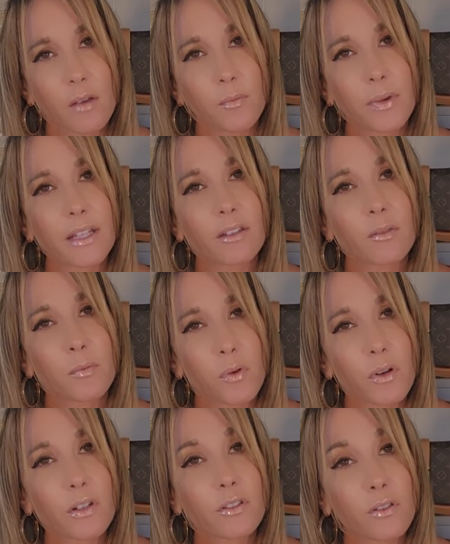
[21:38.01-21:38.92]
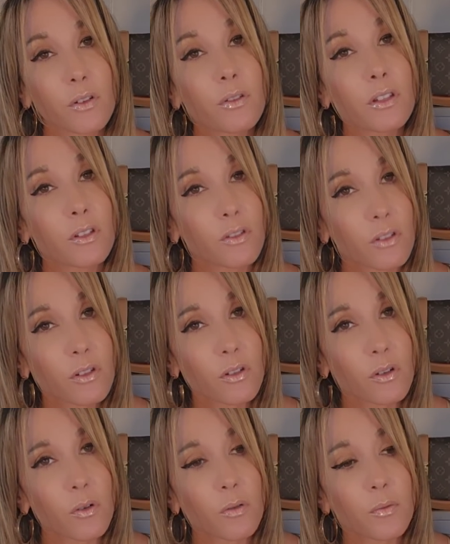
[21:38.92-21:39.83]
But it's important to know that you
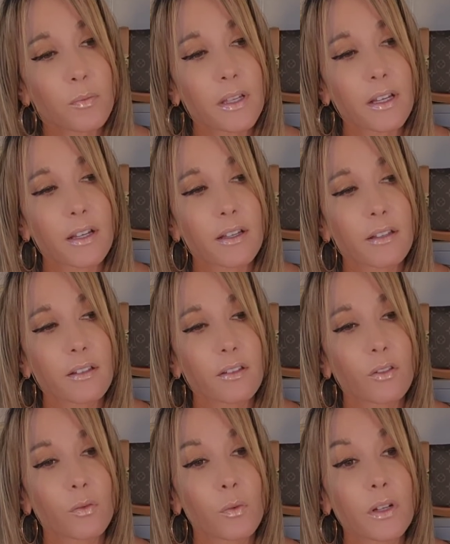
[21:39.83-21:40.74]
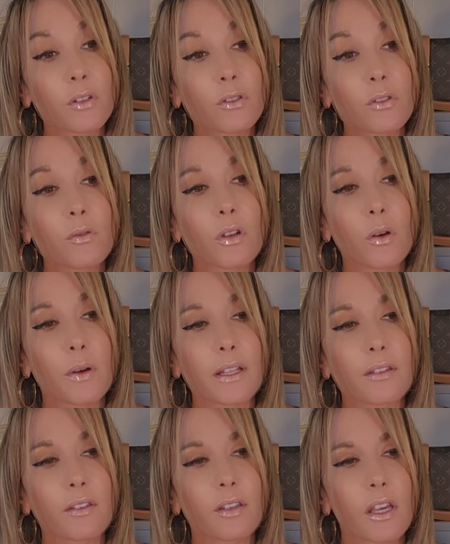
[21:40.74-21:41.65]
do, because when you do know
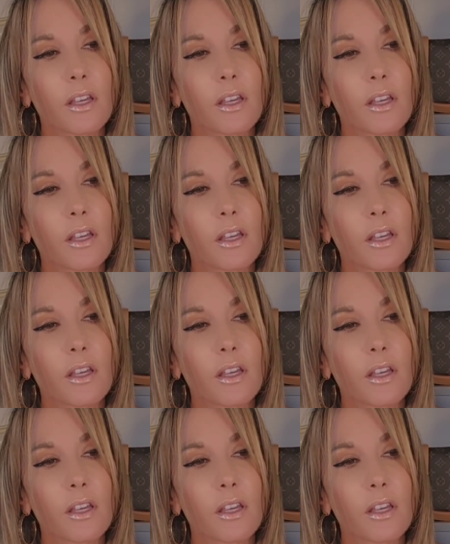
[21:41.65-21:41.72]
it,